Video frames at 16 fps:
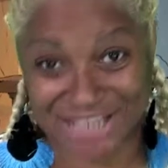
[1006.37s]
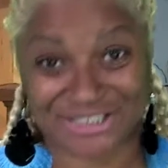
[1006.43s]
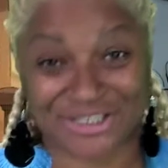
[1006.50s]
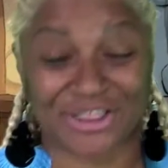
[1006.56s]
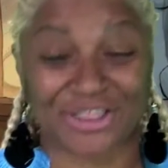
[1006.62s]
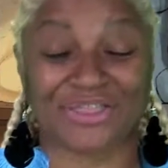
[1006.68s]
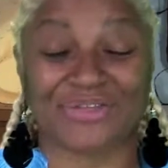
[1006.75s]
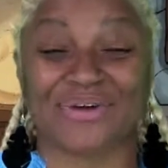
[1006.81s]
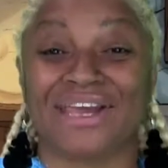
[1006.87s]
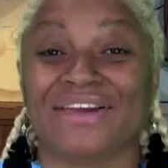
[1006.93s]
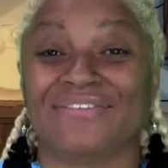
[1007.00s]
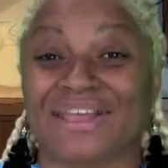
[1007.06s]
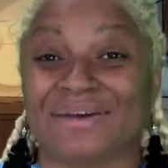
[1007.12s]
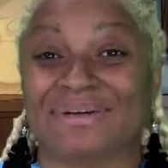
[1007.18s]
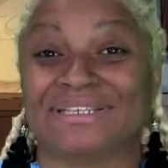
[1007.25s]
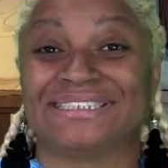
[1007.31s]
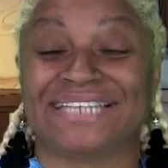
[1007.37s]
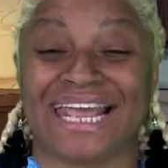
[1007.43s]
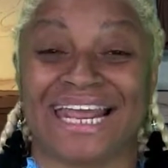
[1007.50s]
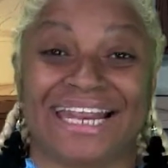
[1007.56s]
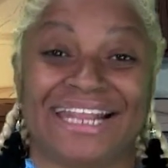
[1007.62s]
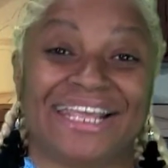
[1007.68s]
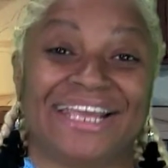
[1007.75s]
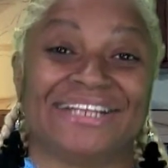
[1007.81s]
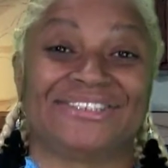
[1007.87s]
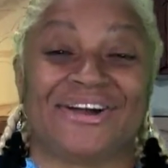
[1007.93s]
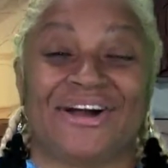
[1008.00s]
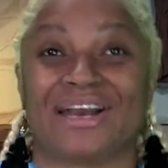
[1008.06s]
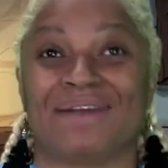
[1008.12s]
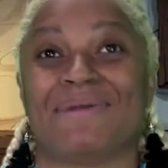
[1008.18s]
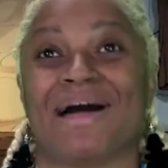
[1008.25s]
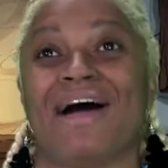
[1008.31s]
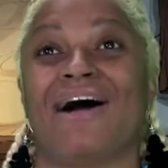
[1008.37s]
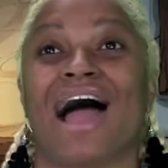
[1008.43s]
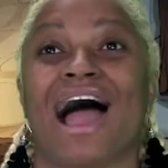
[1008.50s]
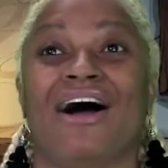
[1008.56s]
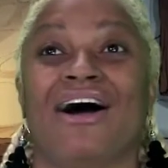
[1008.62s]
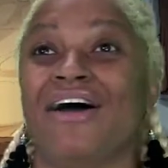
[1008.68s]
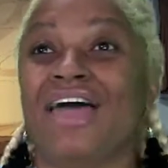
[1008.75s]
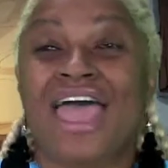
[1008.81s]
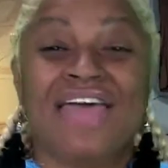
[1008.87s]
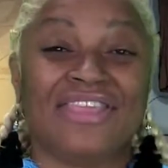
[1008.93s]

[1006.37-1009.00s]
So the three of them are standing there talking about how